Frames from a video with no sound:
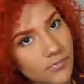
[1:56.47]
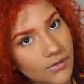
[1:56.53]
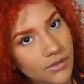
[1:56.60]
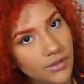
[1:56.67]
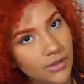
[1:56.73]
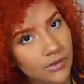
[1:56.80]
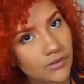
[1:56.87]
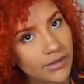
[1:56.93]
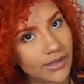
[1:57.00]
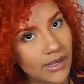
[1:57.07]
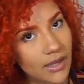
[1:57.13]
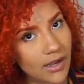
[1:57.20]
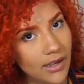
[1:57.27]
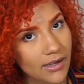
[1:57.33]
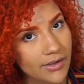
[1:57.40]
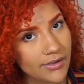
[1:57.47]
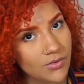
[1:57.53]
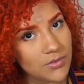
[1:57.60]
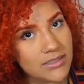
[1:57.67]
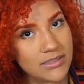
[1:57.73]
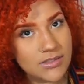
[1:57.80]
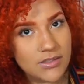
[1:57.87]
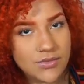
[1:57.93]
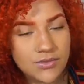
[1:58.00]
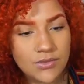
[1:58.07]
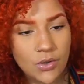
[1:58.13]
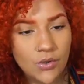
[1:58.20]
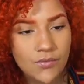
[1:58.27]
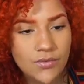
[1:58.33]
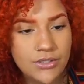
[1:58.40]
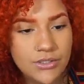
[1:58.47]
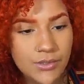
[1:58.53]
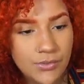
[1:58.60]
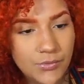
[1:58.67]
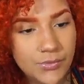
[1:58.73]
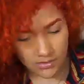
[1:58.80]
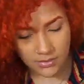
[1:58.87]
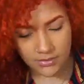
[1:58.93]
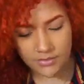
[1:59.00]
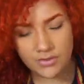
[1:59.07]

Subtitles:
you know, like, I always use Overtone.